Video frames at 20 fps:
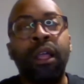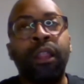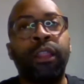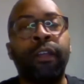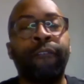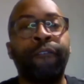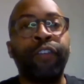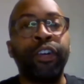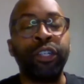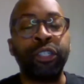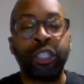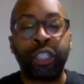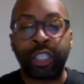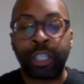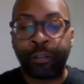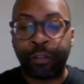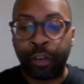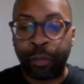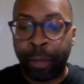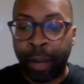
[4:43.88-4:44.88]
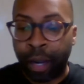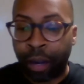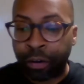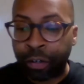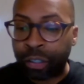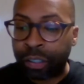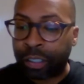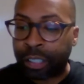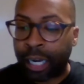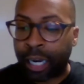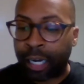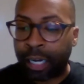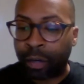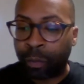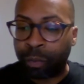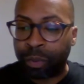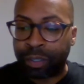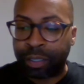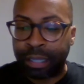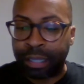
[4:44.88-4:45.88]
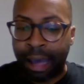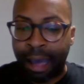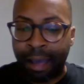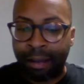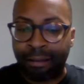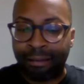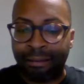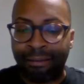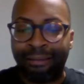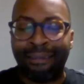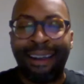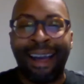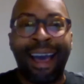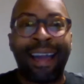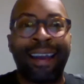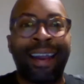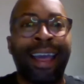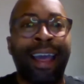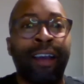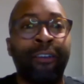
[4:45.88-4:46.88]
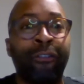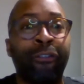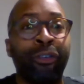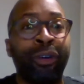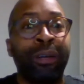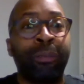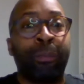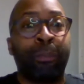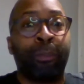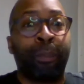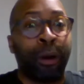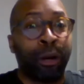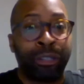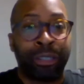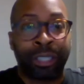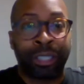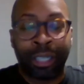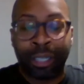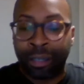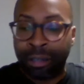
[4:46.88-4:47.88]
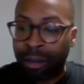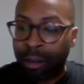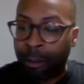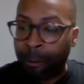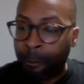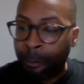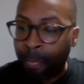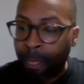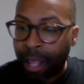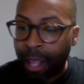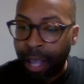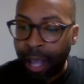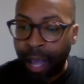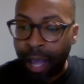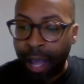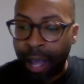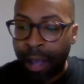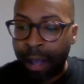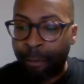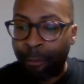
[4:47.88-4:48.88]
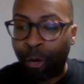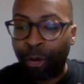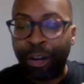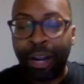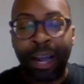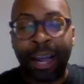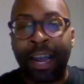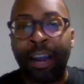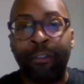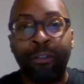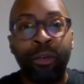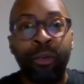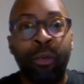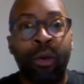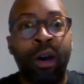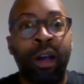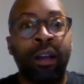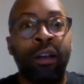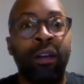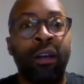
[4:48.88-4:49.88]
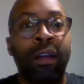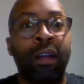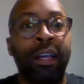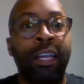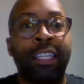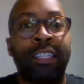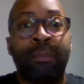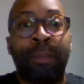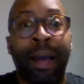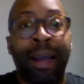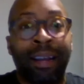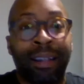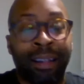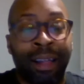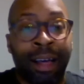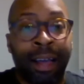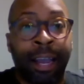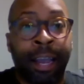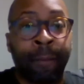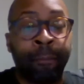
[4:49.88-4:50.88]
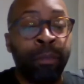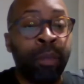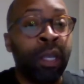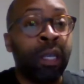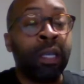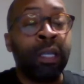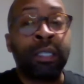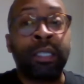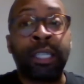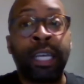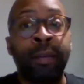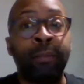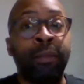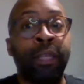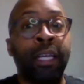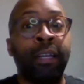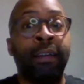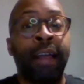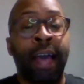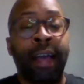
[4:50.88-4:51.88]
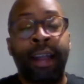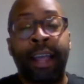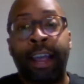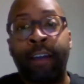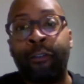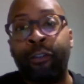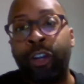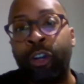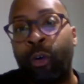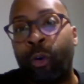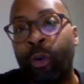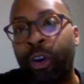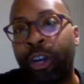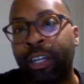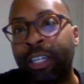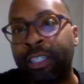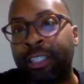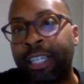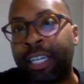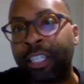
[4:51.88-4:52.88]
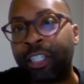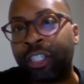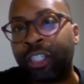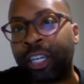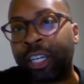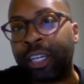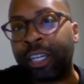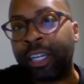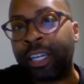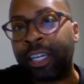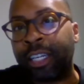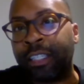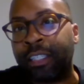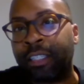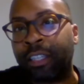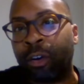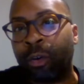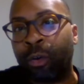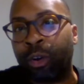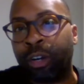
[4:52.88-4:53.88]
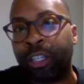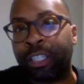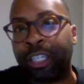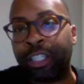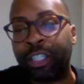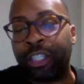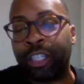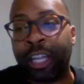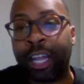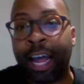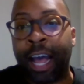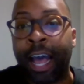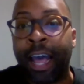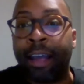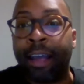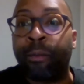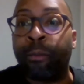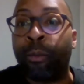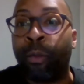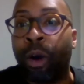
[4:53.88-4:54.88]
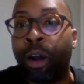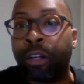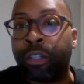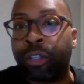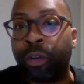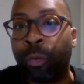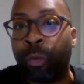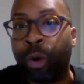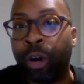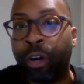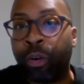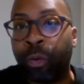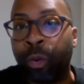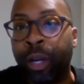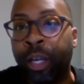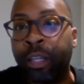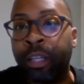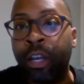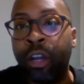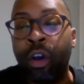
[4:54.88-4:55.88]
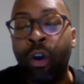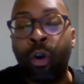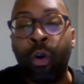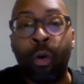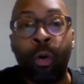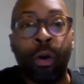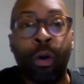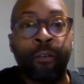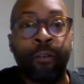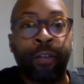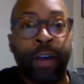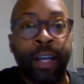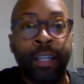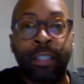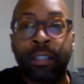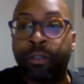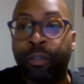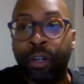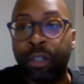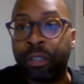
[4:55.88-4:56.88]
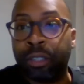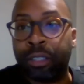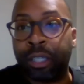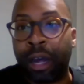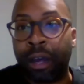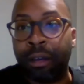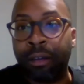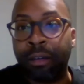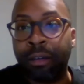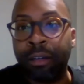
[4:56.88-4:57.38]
The first shift of my understanding was that not every person or not everyone is my client. Same thing, not every organization is the organization that I want to work with, or vice versa,